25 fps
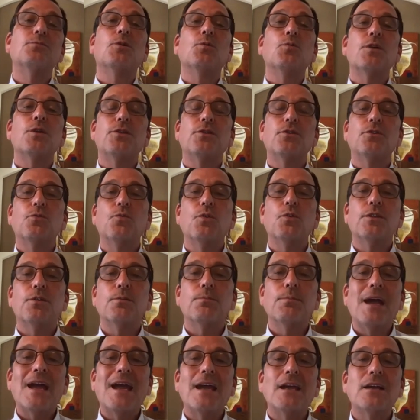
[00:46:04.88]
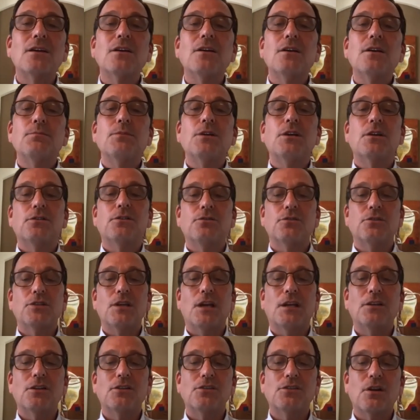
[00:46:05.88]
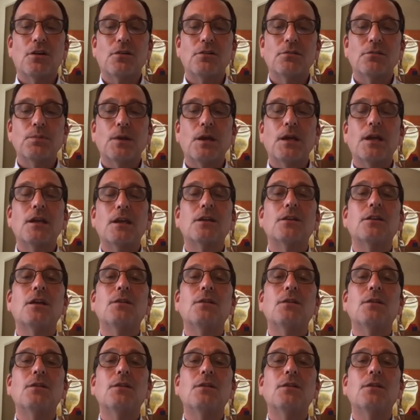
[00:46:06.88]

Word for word: me, with your, with your bank because your tenants aren't paying it.